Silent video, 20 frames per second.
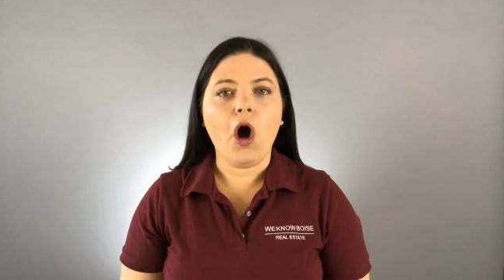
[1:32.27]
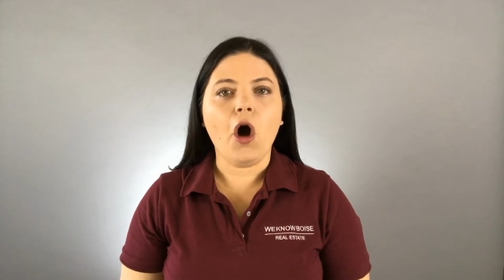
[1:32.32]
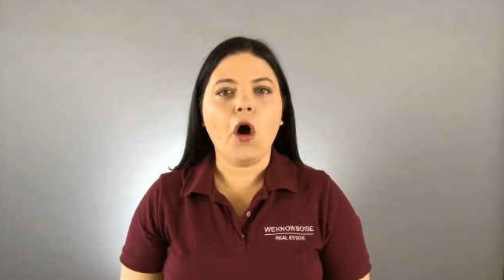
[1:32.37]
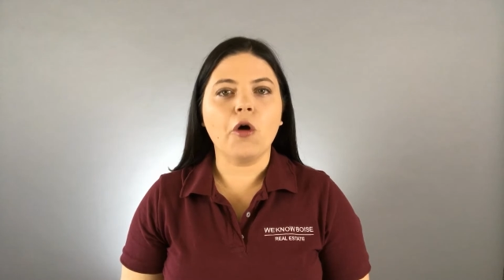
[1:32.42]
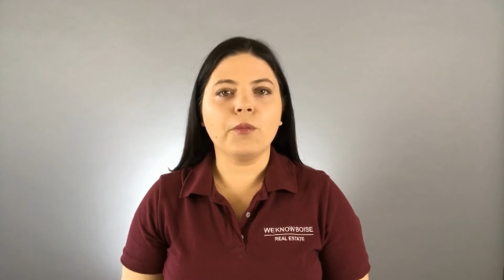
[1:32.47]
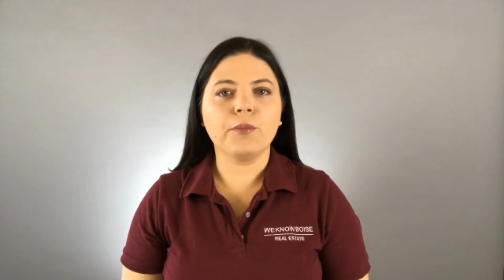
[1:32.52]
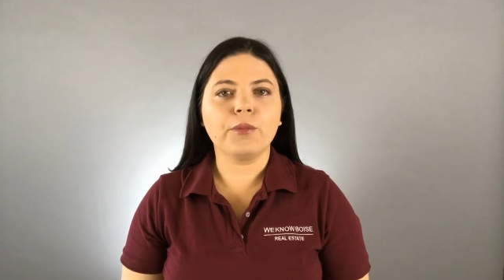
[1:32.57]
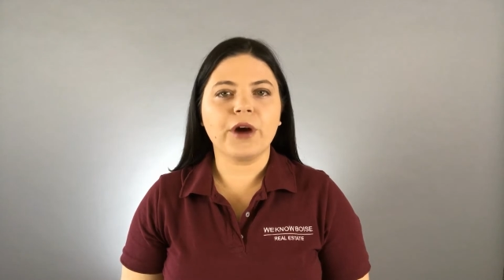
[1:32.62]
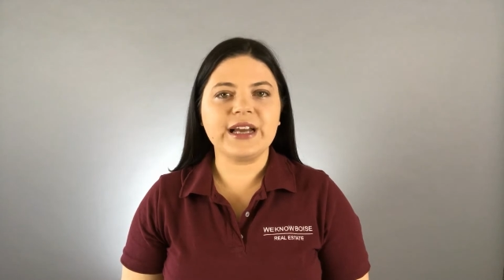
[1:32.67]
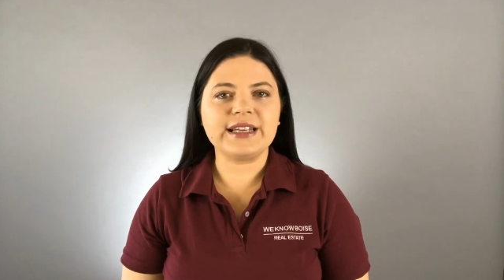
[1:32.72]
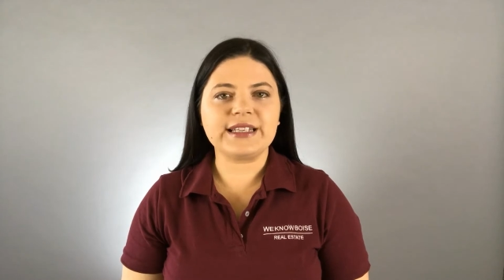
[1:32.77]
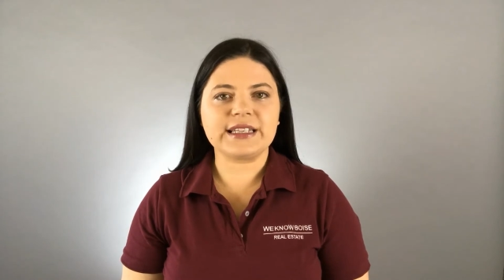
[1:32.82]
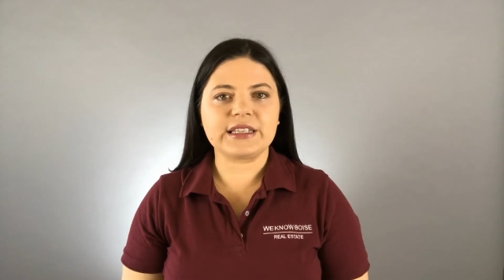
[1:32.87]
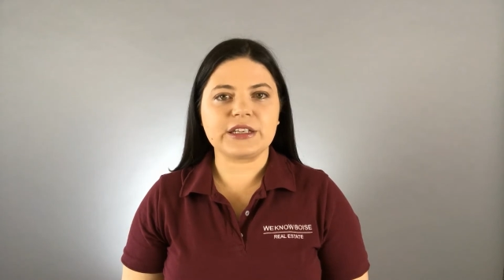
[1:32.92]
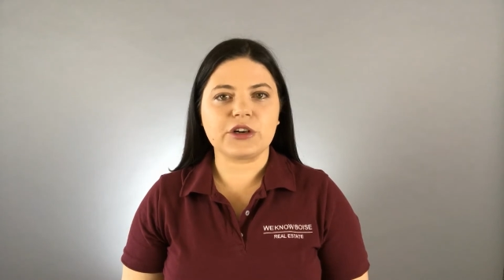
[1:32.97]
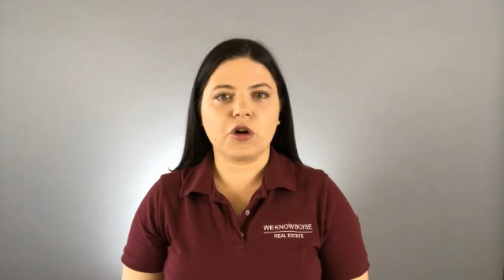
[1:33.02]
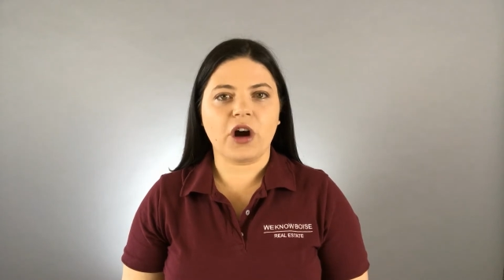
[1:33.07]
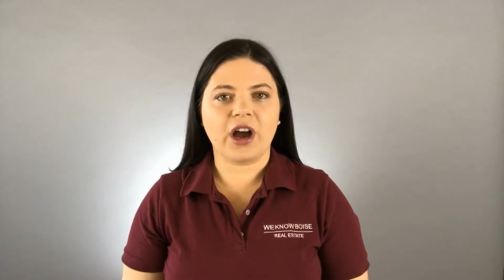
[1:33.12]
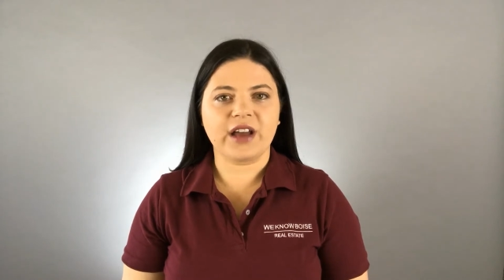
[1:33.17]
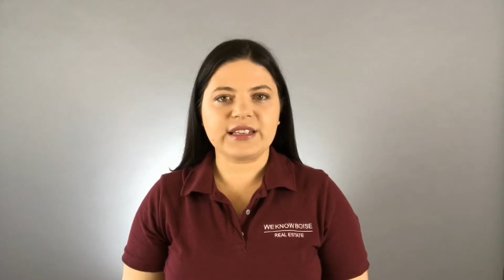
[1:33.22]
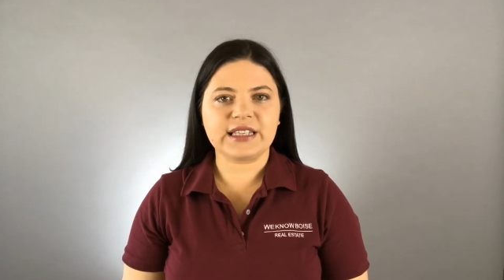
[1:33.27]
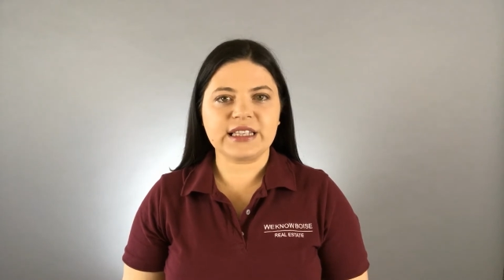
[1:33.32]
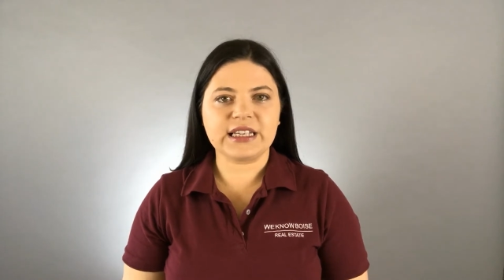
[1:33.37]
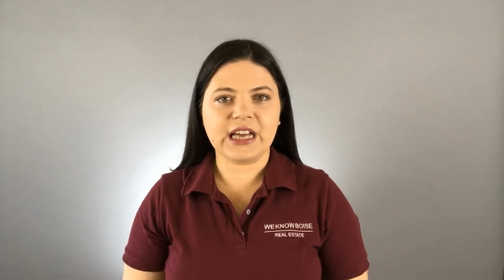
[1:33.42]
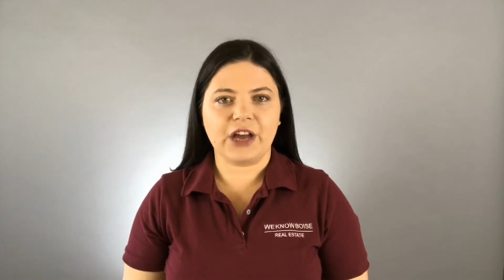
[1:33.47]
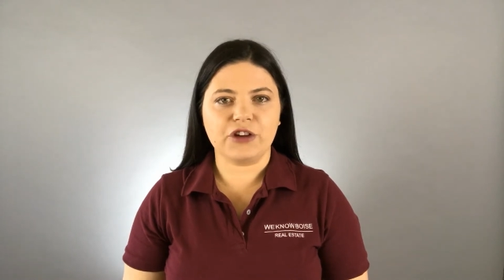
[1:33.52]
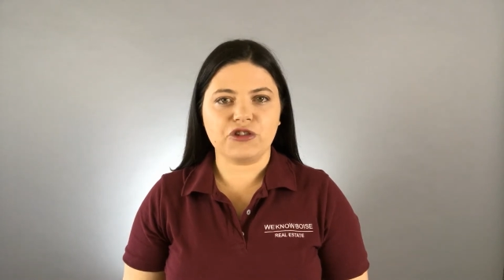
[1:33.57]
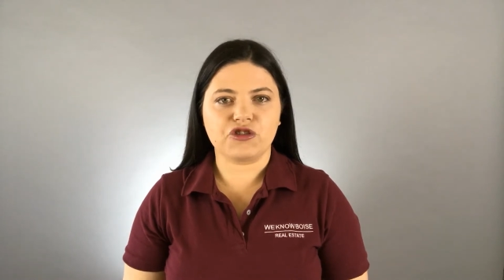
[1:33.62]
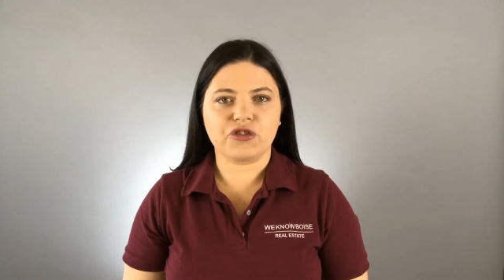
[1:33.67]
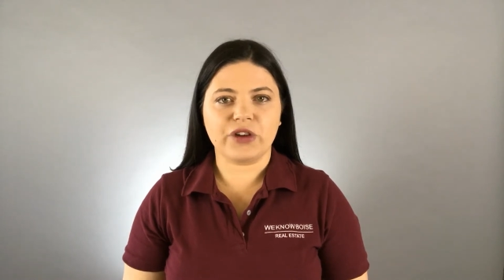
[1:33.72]
home prices across the
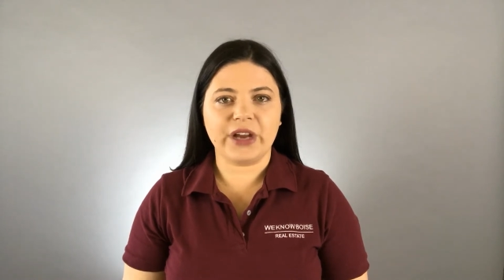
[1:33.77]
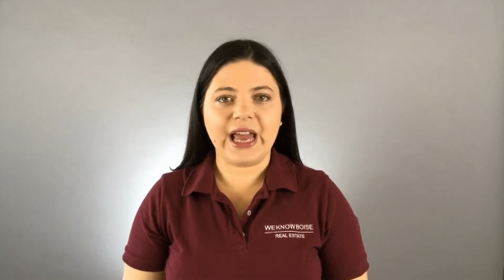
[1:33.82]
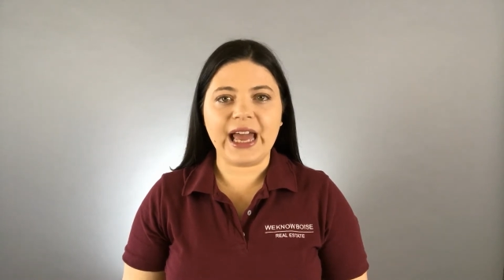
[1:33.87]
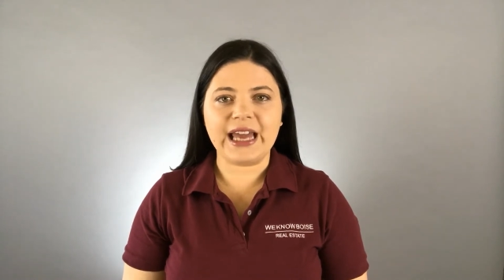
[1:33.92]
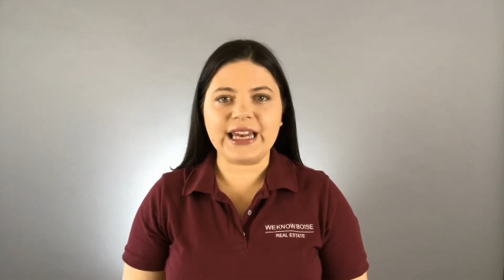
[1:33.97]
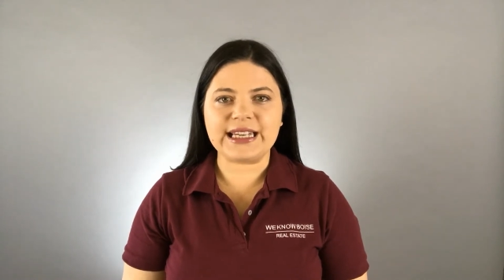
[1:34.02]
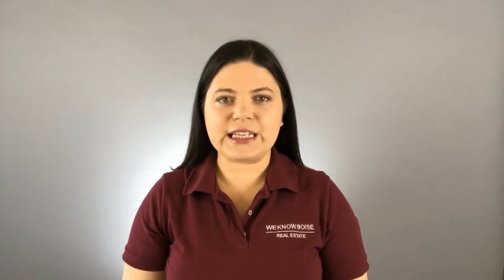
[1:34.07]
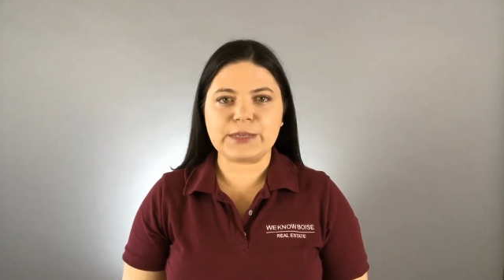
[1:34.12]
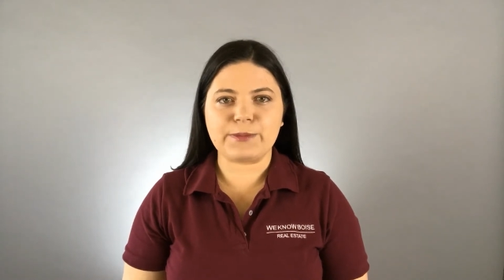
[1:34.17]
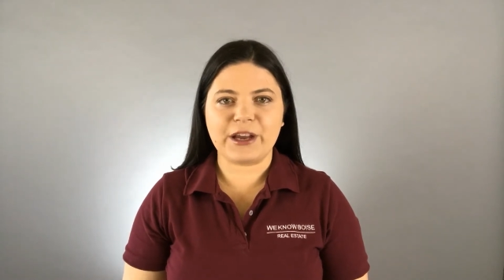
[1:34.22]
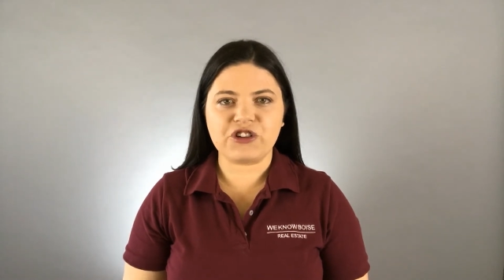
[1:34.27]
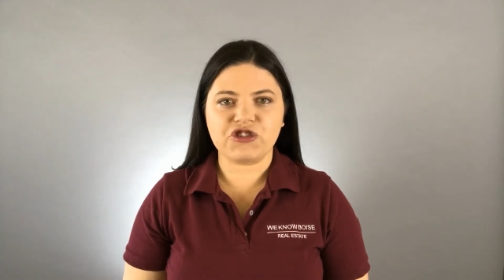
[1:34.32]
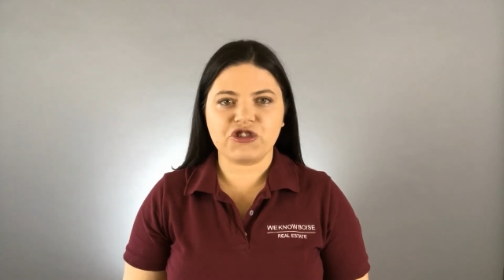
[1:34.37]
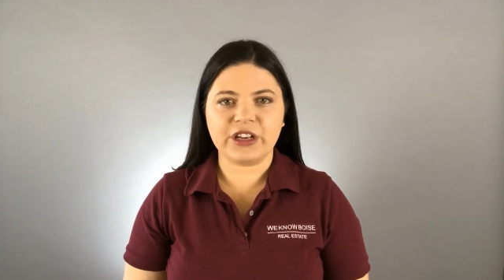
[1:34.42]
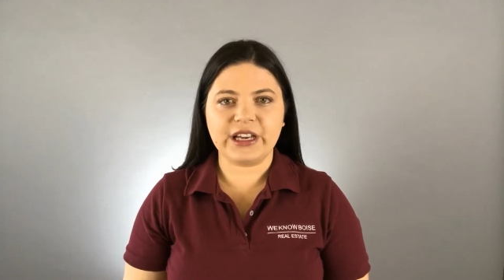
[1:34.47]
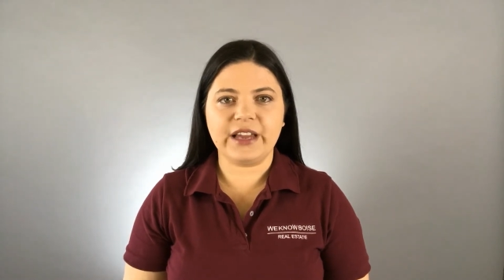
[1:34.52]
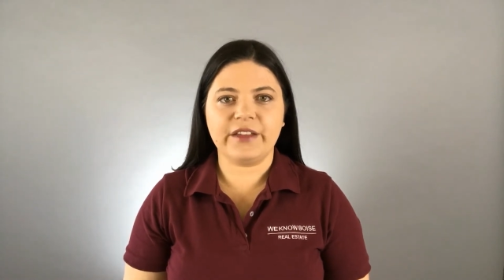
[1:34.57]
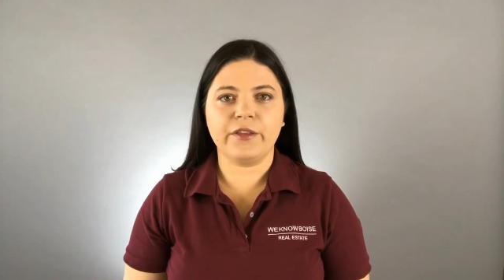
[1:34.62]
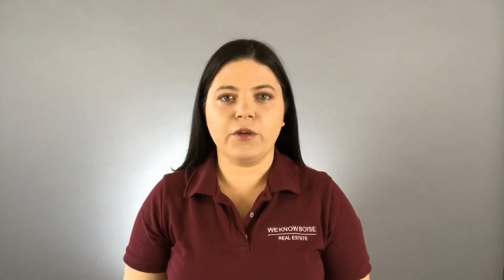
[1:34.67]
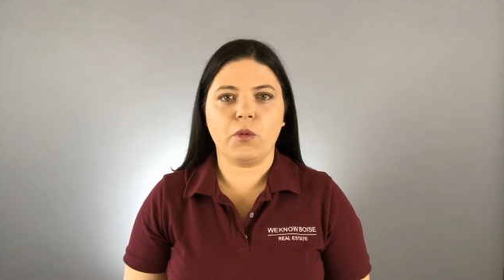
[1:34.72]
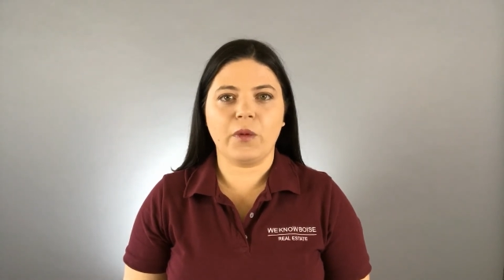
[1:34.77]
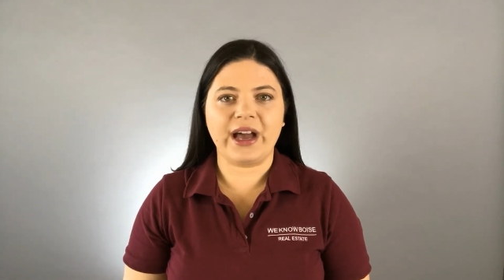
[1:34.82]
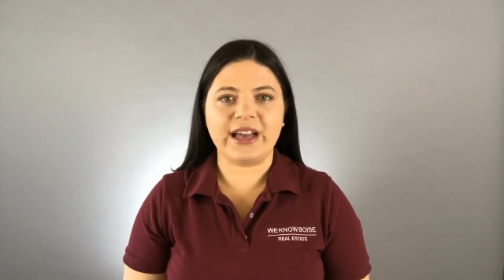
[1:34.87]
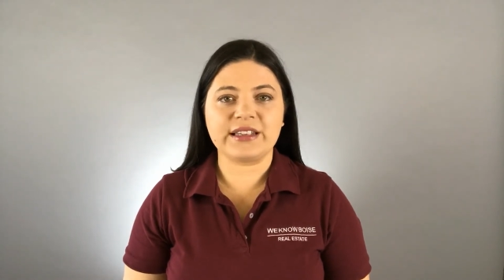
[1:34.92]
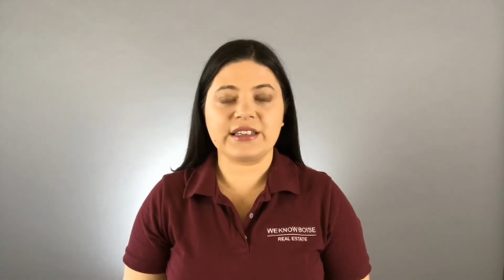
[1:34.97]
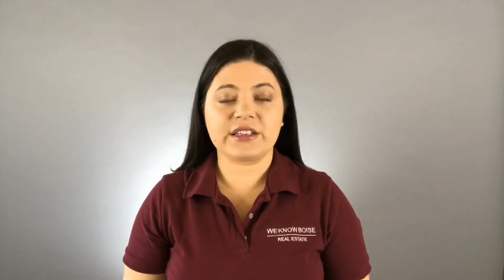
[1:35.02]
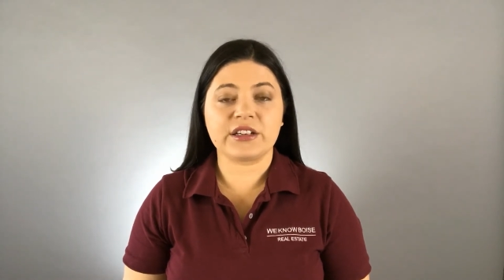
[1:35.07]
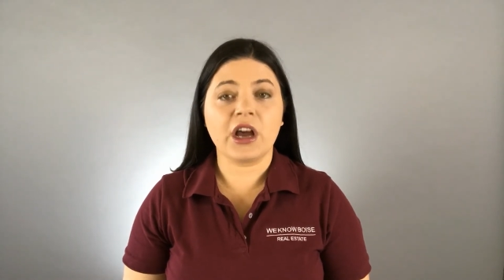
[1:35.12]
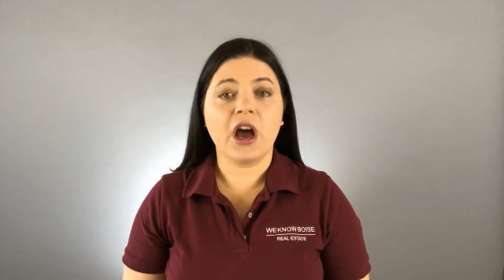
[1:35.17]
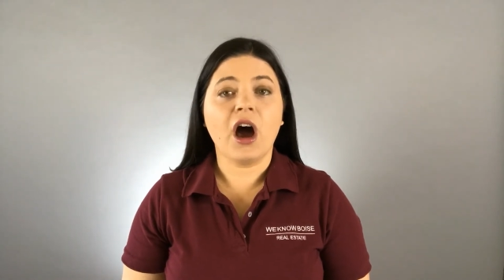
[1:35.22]
country, and especially in the
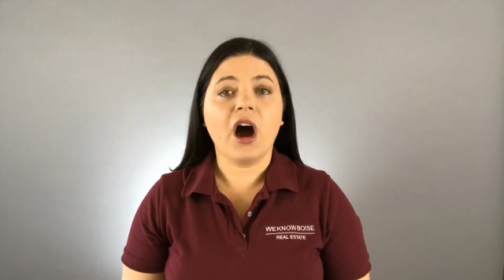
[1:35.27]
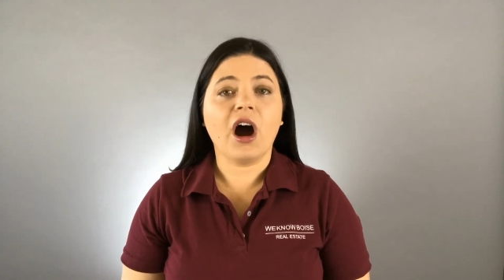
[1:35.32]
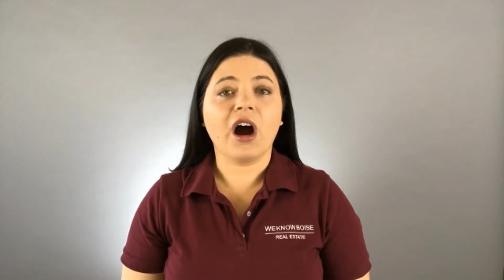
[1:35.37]
West,